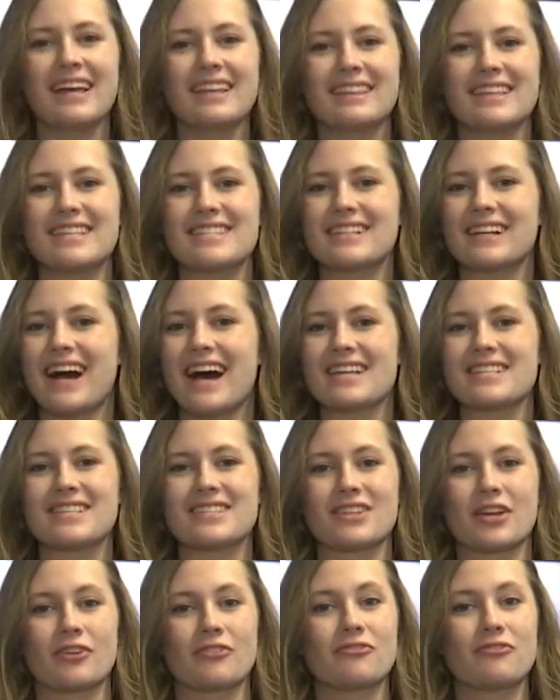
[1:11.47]
These classes
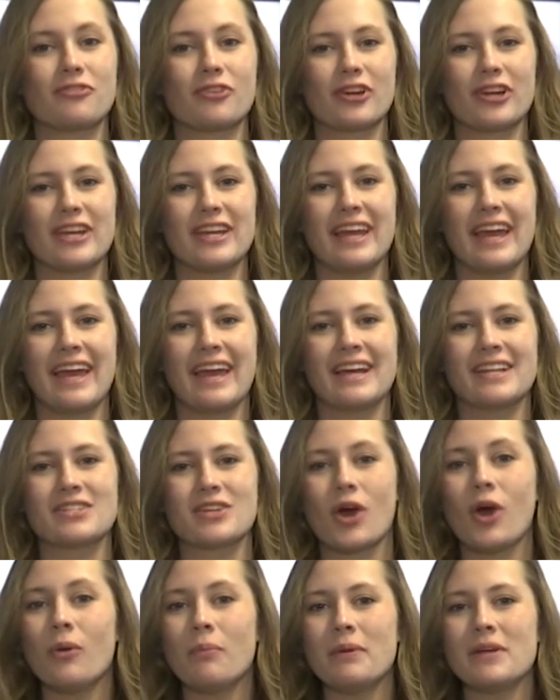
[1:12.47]
are free and
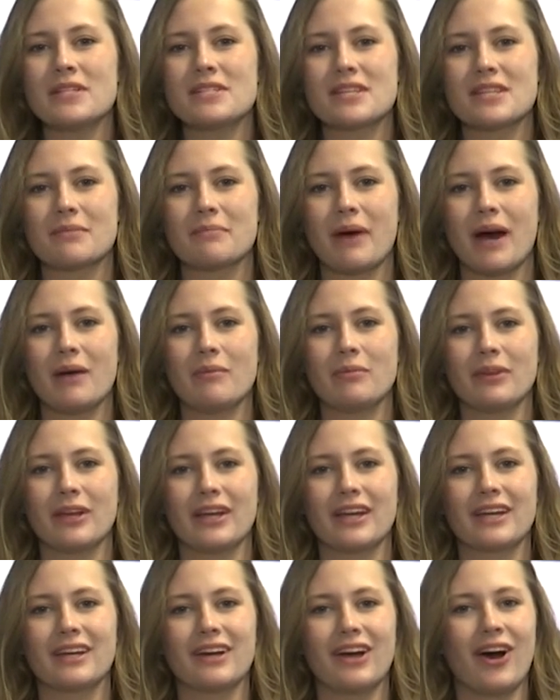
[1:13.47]
open to the
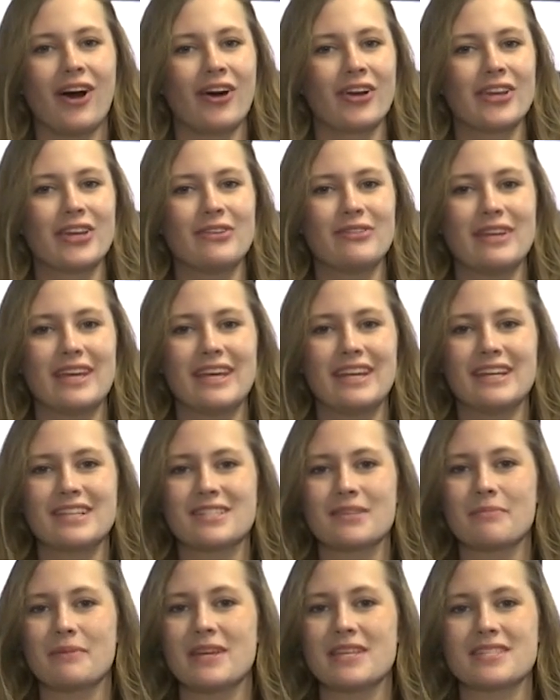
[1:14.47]
public. All you need is a
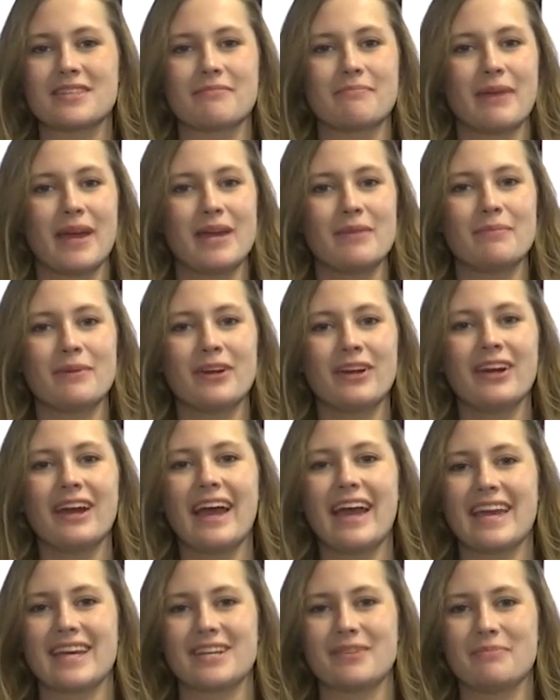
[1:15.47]
piece of paper
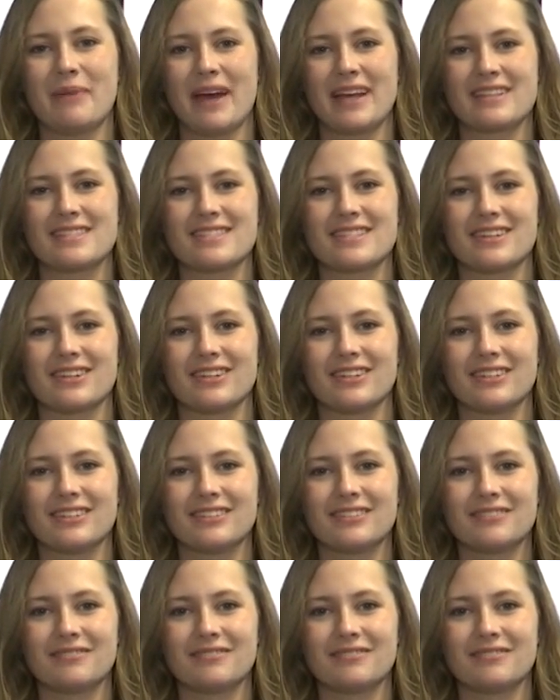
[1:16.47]
and a pencil.